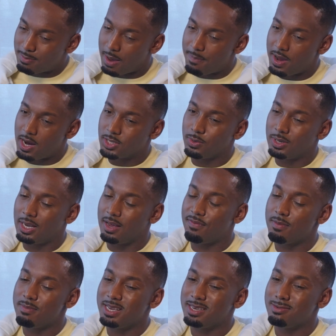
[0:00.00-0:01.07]
My parents would love
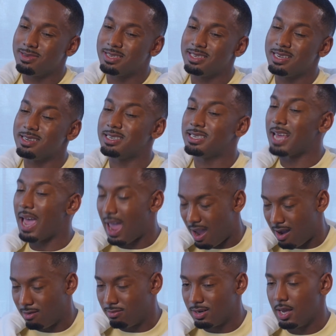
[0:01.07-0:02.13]
for me to sit
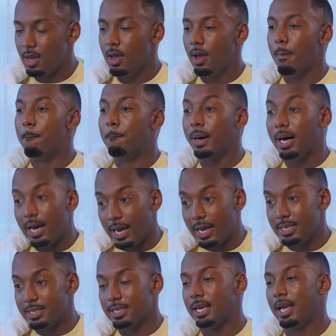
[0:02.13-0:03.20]
down,
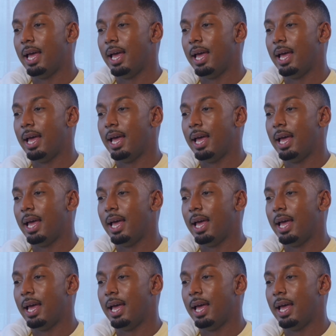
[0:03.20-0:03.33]
but